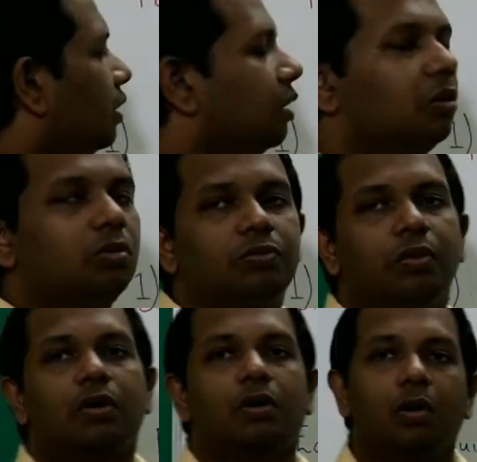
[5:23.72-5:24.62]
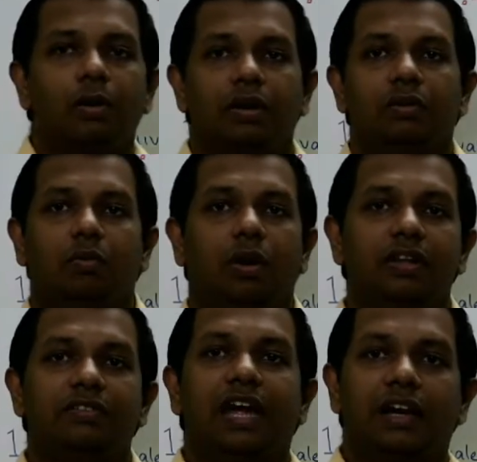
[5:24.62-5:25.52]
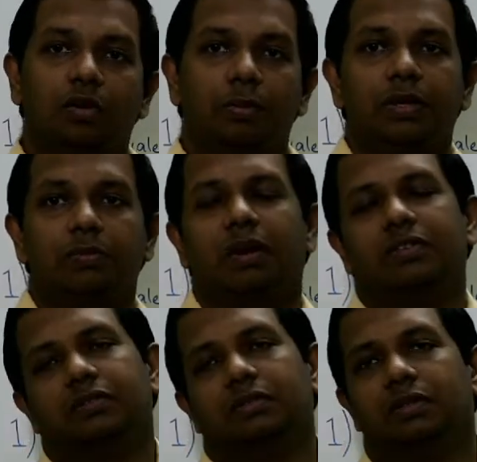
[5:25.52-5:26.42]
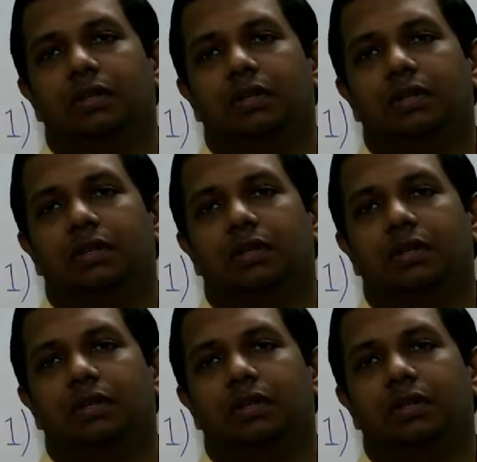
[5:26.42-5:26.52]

now for chlorine what is the atomic mass